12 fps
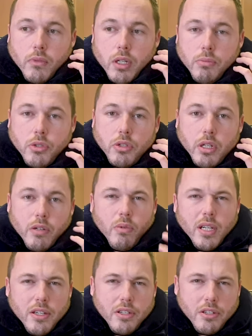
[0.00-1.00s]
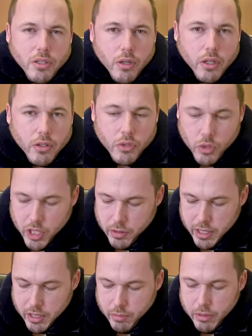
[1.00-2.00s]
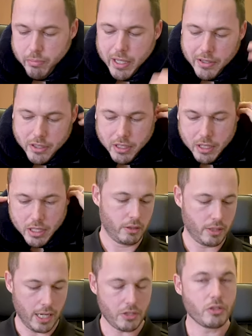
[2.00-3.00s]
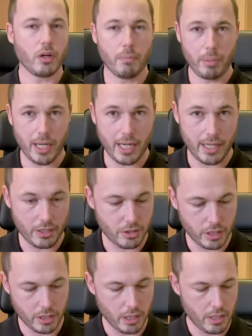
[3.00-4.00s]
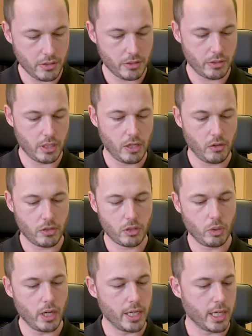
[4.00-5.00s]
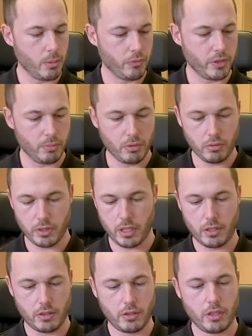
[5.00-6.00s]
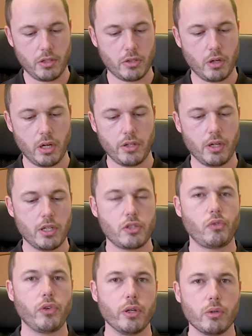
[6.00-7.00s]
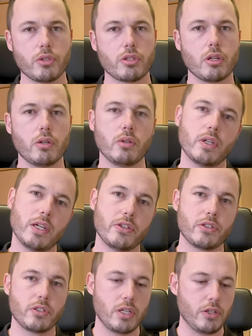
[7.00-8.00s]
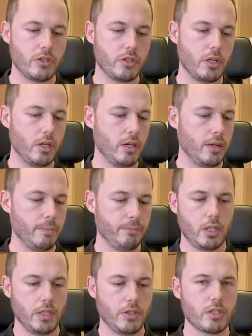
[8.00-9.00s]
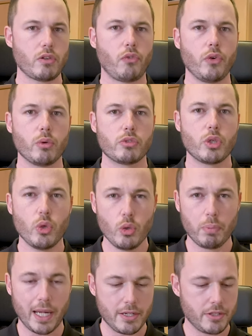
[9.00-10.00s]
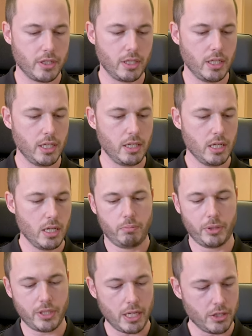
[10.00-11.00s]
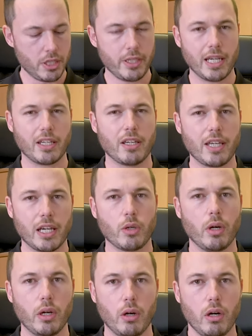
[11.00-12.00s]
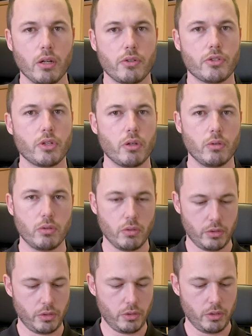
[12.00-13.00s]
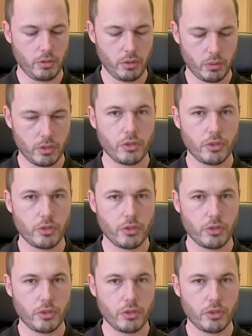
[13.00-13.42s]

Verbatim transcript: I'm just going to release it so I can talk a little bit better. That's not bad actually, guys. It's quite comfortable. It, it's got a nice feel, so it's, it's, uh, it doesn't feel too plasticky. Potentially that could get quite hot, so you don't want